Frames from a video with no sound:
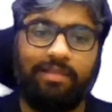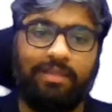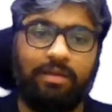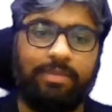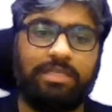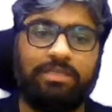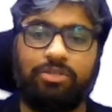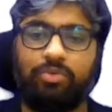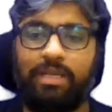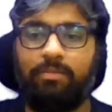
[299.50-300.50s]
That means the
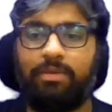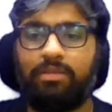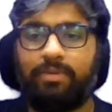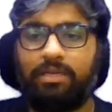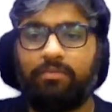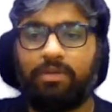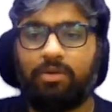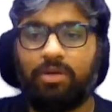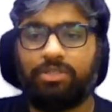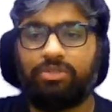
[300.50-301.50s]
12-month one will
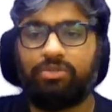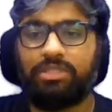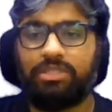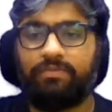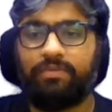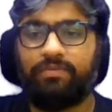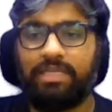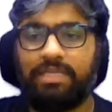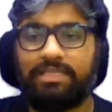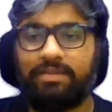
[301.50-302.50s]
cost you just
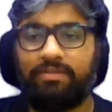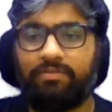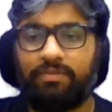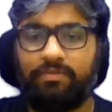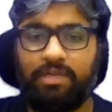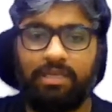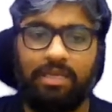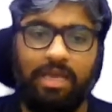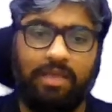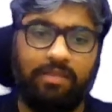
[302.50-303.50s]
15,750
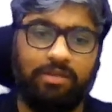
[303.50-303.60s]
and the